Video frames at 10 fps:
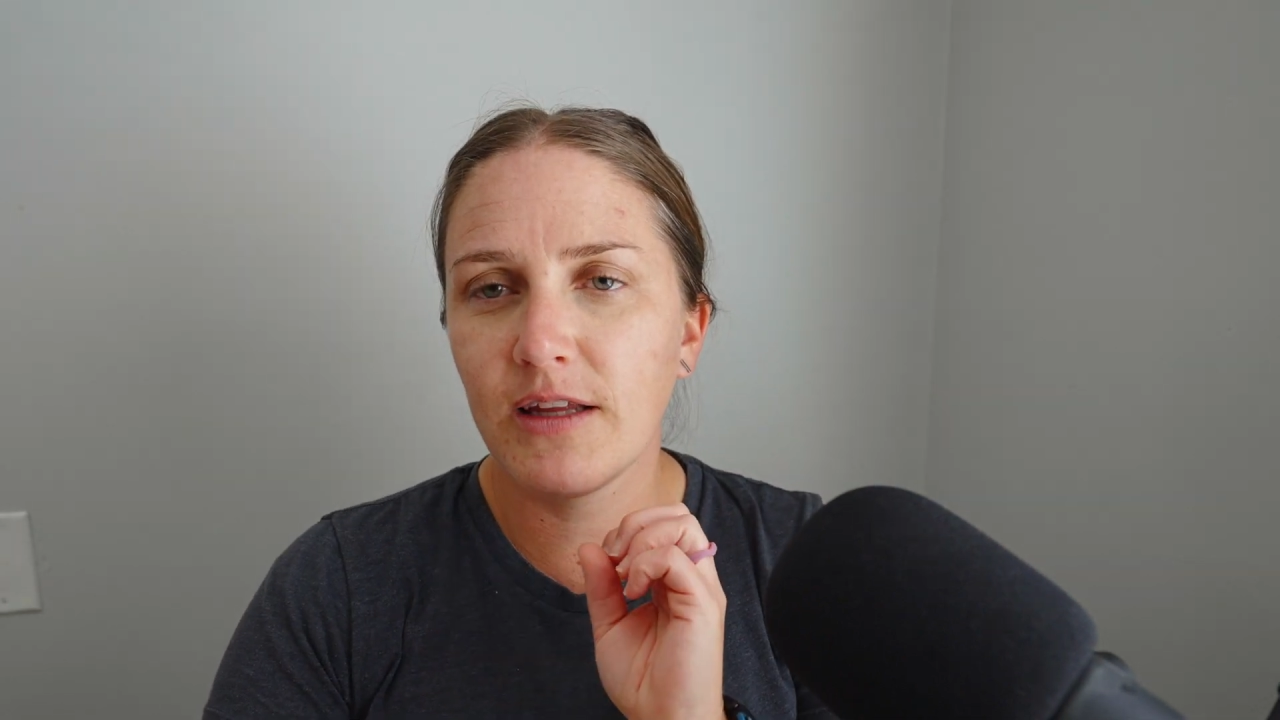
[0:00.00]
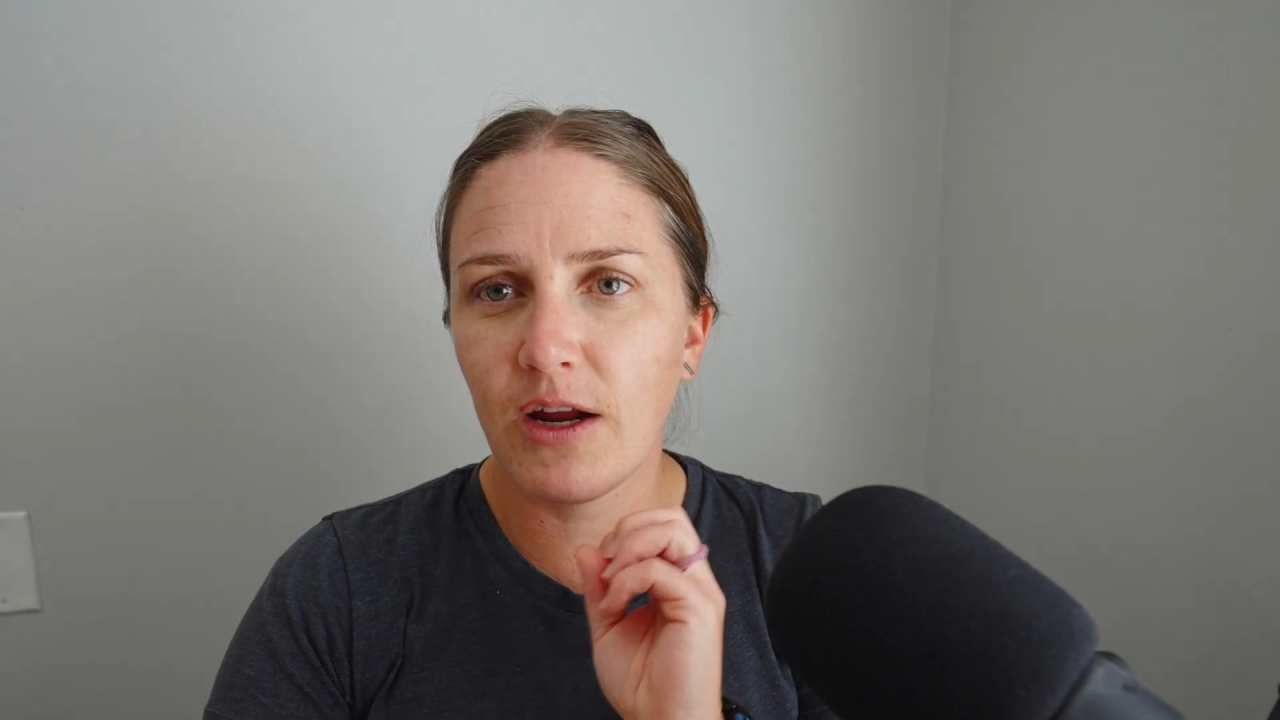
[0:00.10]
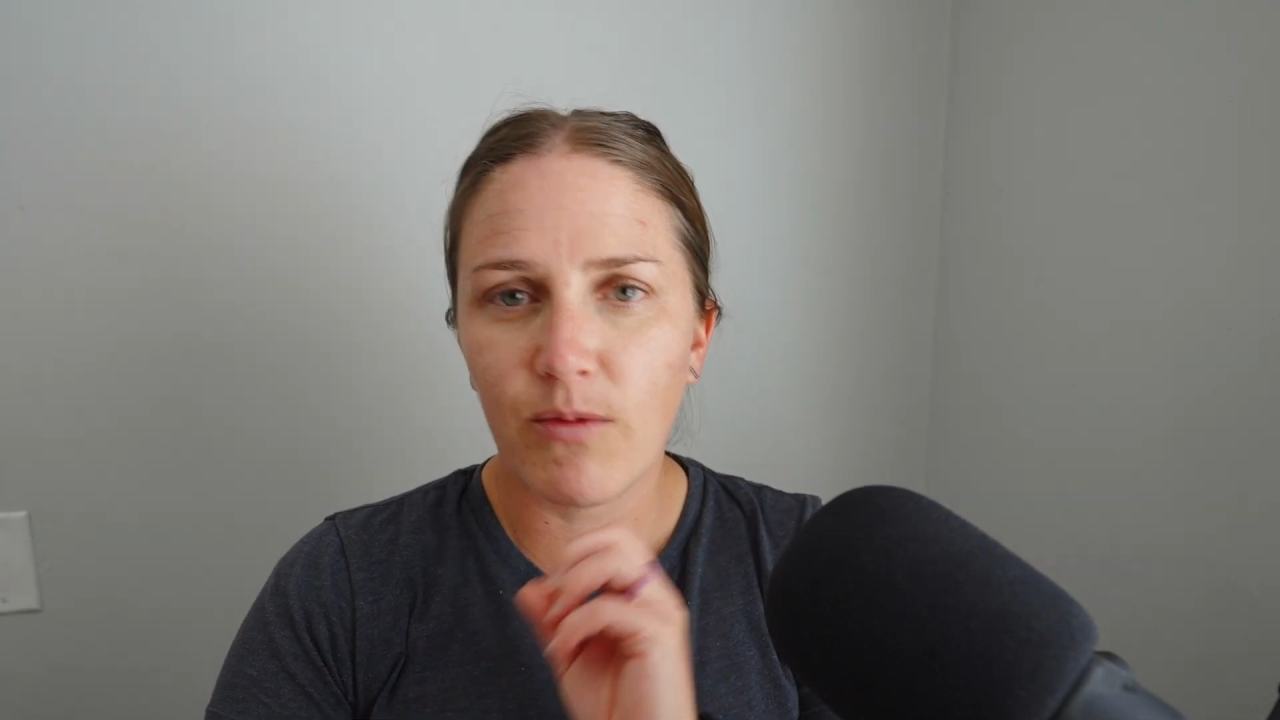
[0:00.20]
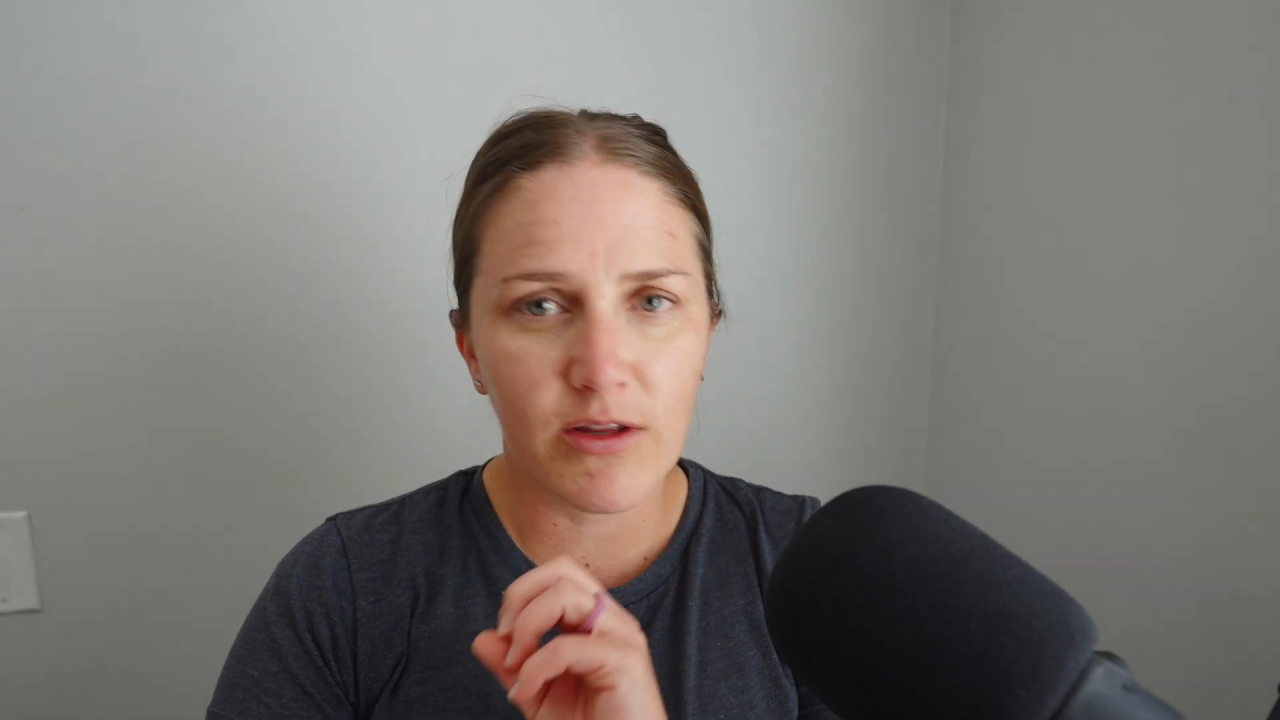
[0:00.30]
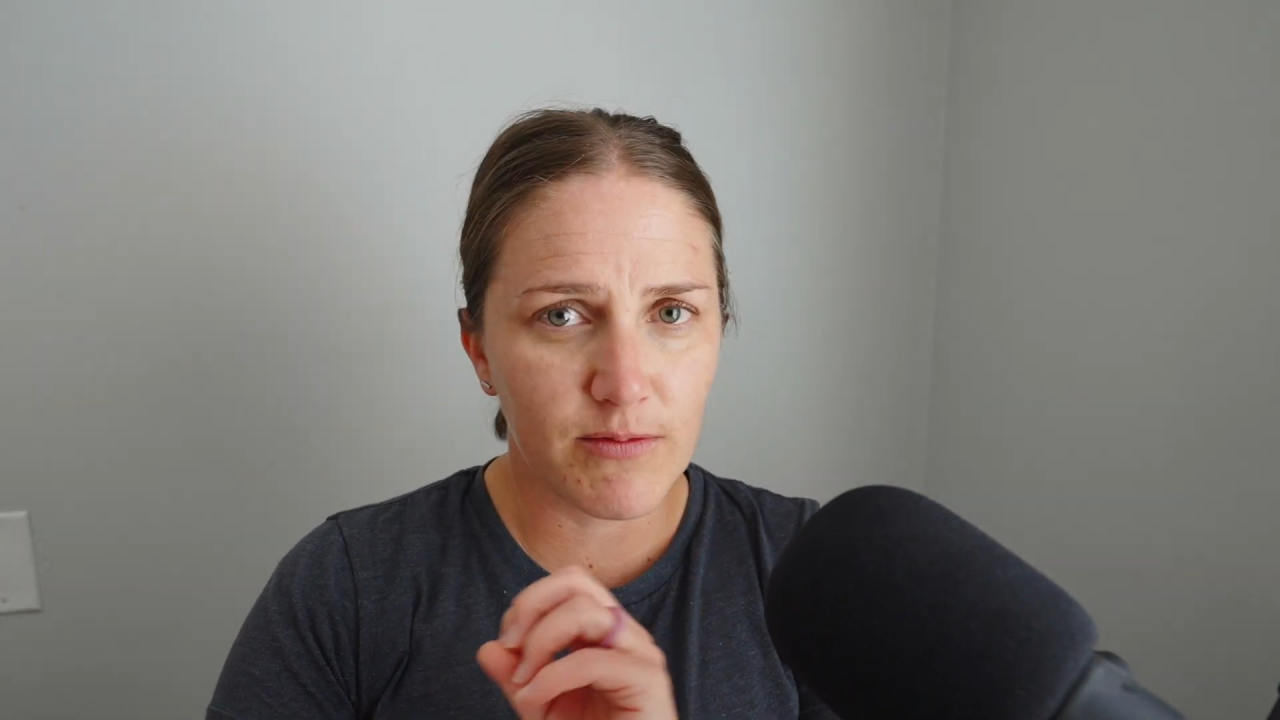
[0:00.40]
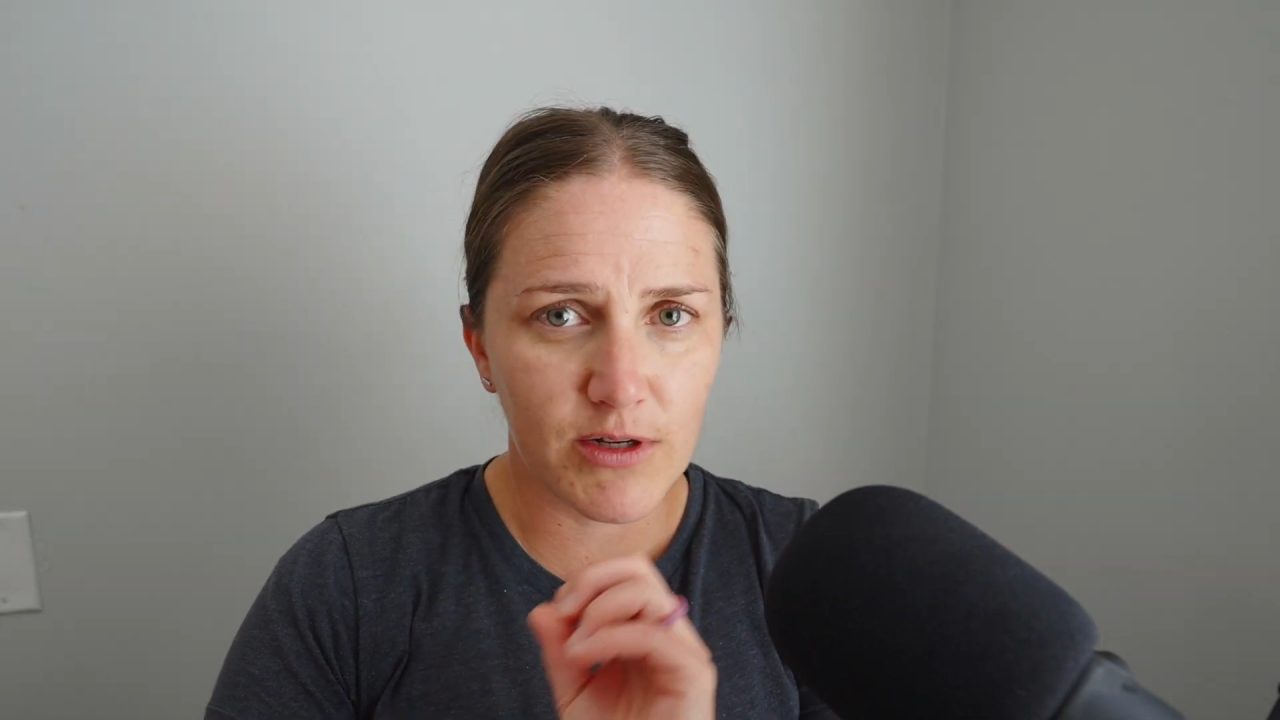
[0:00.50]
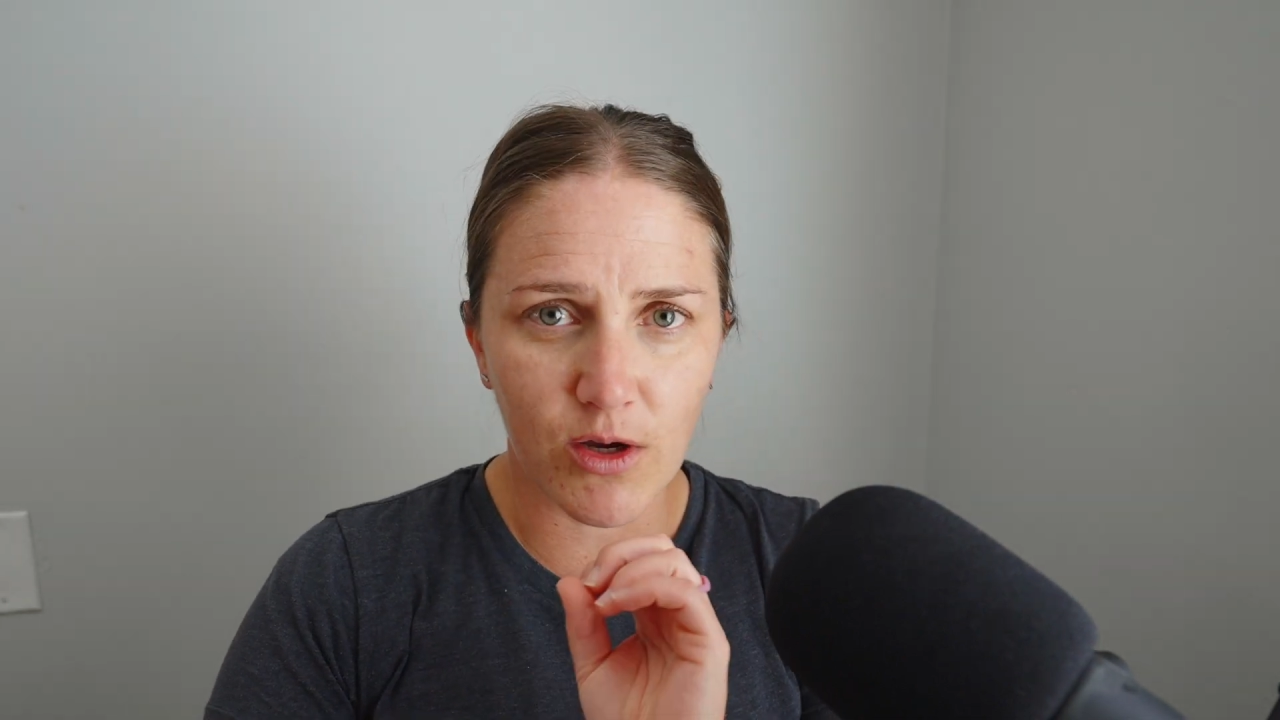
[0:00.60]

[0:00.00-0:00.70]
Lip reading: that I want them to